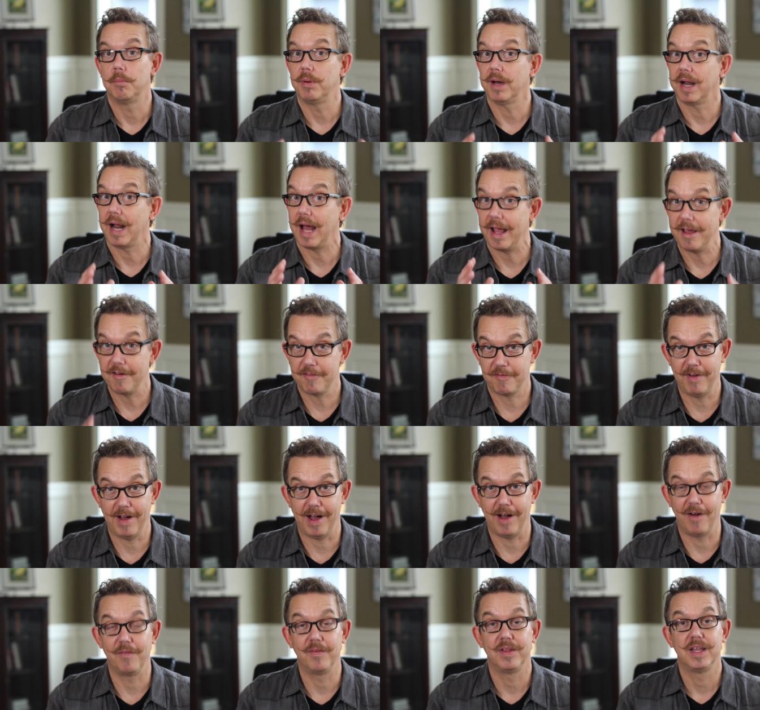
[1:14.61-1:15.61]
But I have
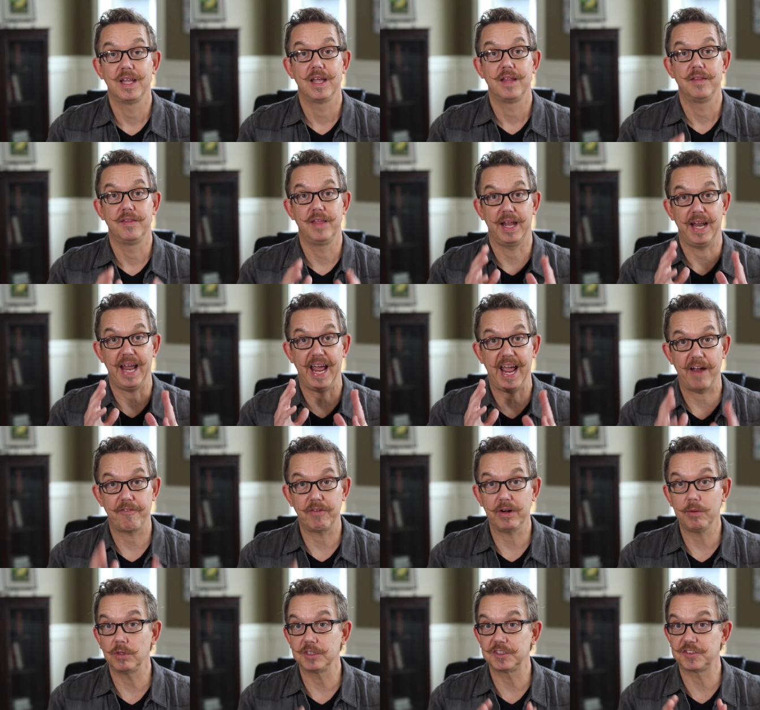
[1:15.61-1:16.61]
found that
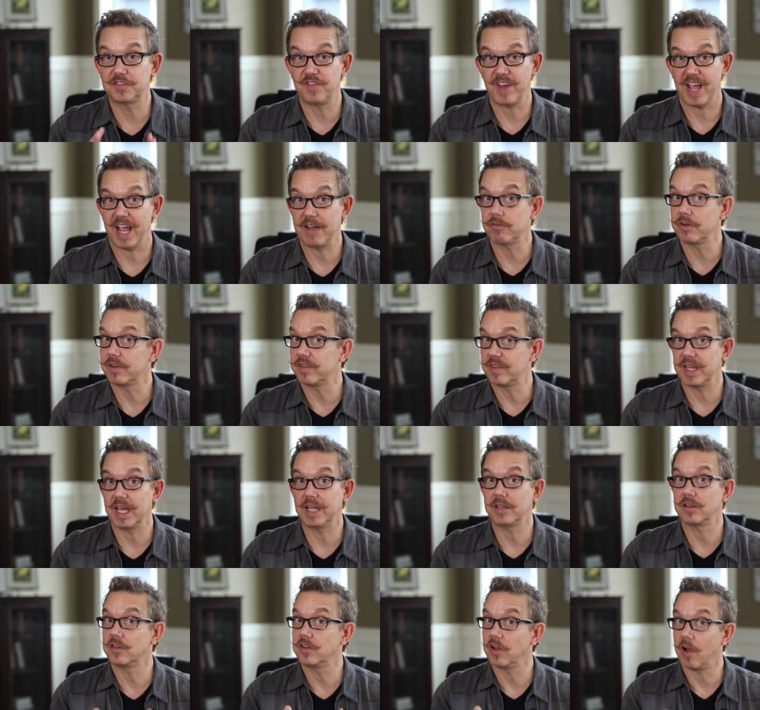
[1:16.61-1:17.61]
everyone's favorite
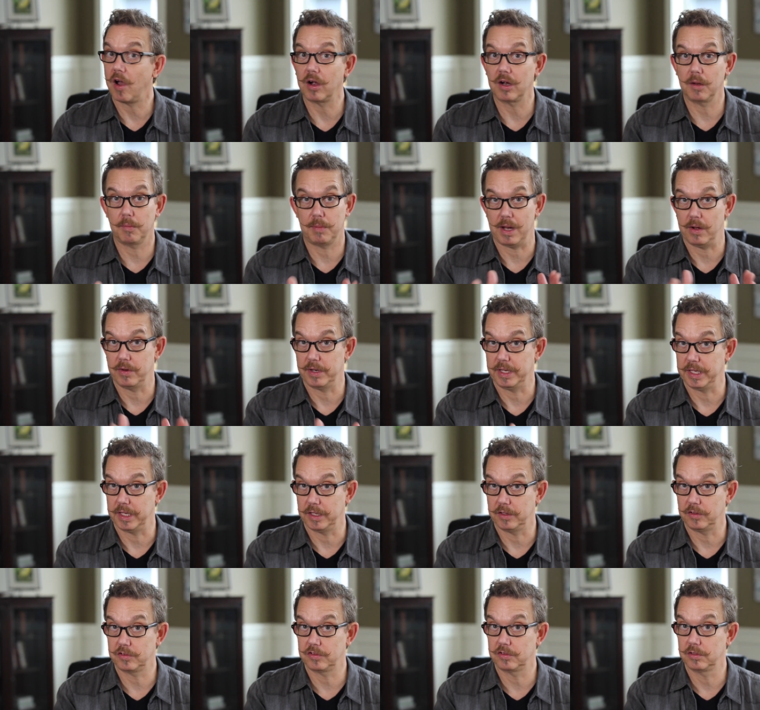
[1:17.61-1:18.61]
thing to talk about
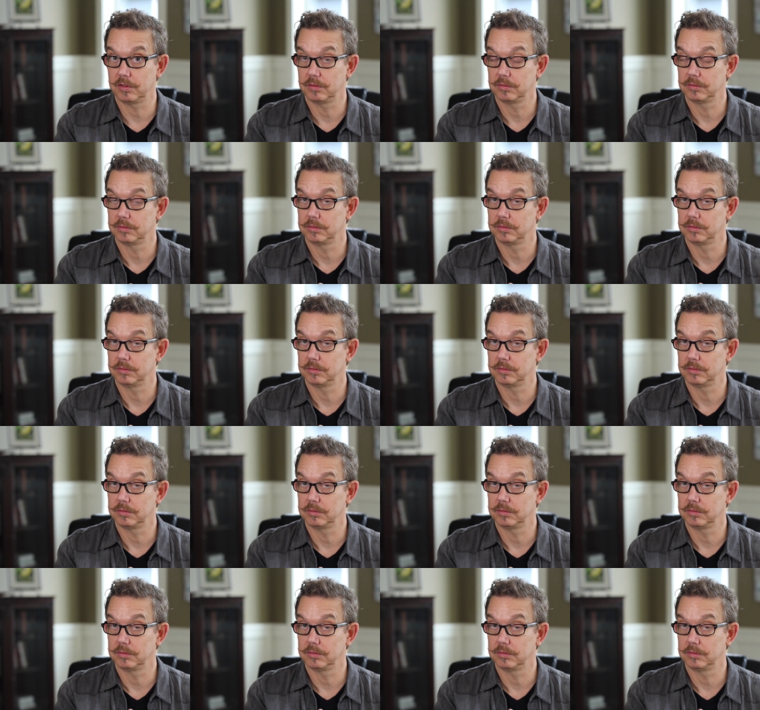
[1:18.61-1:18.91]
is,